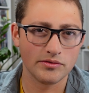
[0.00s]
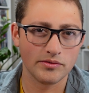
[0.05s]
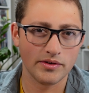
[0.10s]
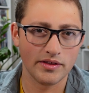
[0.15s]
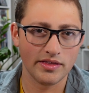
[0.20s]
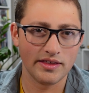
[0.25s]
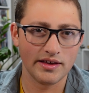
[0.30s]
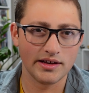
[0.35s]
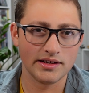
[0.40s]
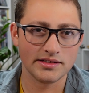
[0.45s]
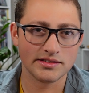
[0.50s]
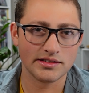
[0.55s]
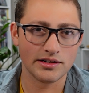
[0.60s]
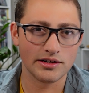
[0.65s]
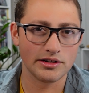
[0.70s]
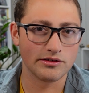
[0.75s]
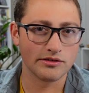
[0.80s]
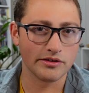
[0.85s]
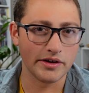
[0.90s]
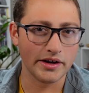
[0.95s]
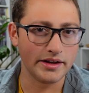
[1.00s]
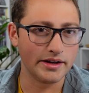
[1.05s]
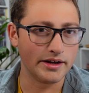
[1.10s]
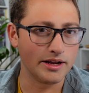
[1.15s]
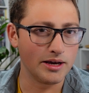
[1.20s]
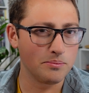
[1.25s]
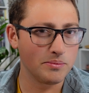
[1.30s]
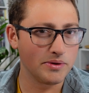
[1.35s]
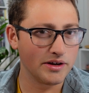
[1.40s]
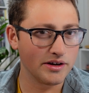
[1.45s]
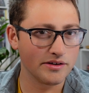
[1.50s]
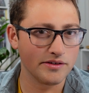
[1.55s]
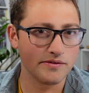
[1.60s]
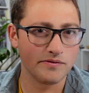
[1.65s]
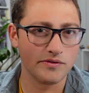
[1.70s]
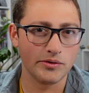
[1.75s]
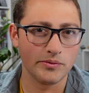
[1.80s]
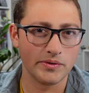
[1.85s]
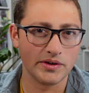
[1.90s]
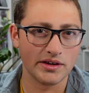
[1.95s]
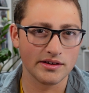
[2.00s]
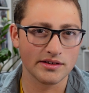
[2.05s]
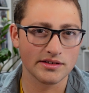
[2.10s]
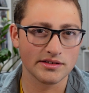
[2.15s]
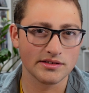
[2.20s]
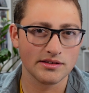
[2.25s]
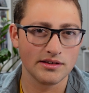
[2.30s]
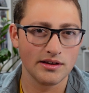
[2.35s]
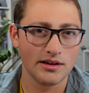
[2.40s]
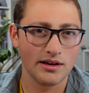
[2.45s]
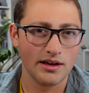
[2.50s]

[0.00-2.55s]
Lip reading: when things start greening up here in a few weeks.